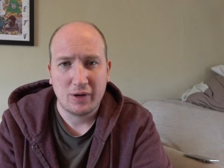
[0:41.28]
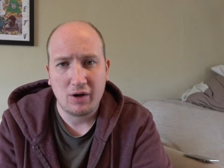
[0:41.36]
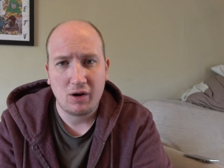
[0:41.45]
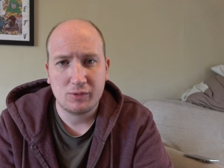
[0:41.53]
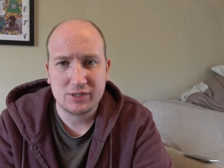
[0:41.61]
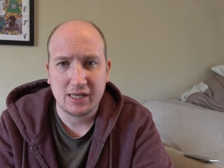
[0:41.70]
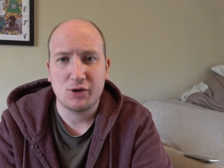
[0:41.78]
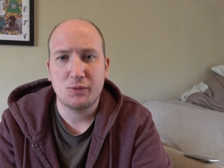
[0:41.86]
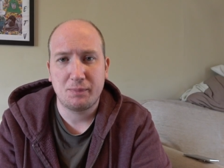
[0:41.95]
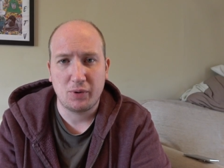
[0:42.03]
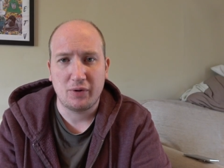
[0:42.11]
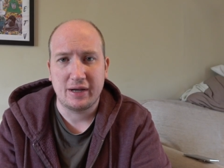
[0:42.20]
When I was a
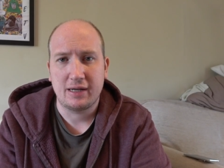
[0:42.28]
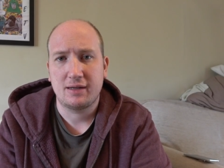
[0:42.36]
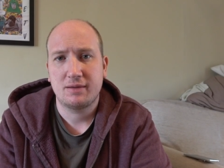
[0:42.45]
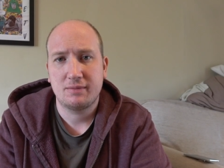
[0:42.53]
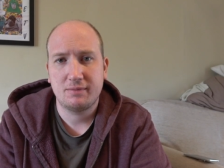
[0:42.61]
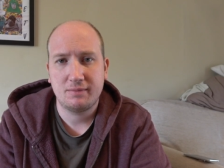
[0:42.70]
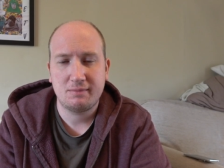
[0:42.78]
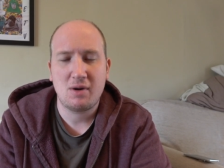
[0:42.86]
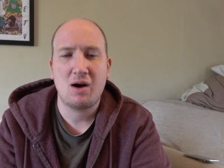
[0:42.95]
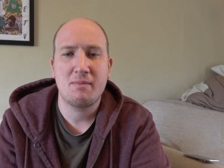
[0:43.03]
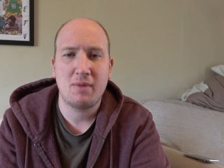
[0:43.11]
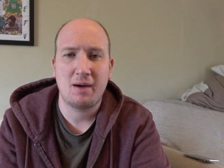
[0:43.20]
little boy,
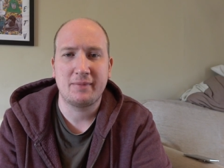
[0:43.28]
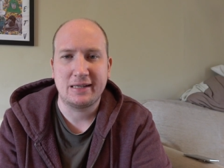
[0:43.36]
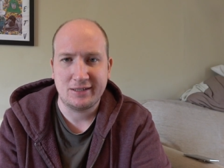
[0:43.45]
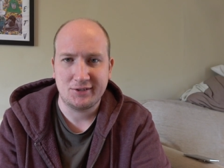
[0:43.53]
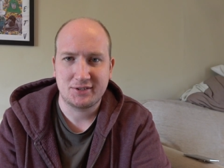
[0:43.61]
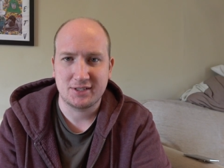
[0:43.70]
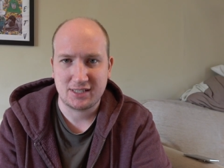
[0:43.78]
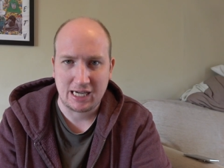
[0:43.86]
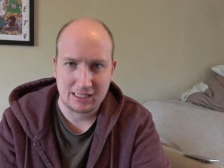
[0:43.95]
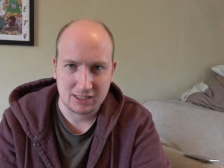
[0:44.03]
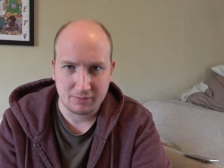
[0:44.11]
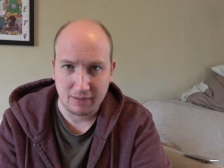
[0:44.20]
my mummy used to
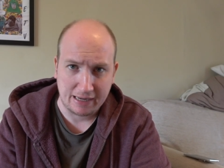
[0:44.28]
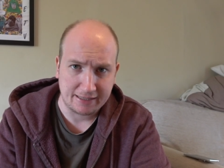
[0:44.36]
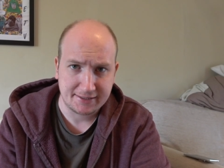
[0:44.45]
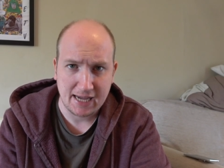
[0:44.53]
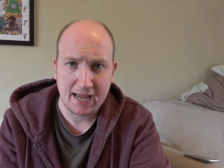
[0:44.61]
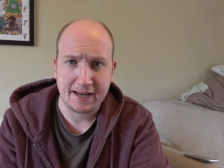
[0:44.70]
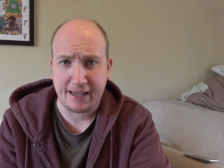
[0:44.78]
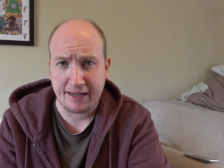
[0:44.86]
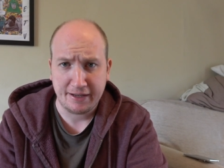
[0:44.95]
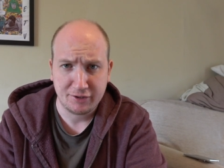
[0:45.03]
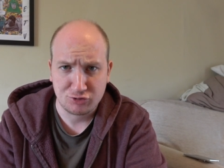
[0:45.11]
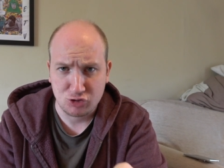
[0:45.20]
say to me, Danny,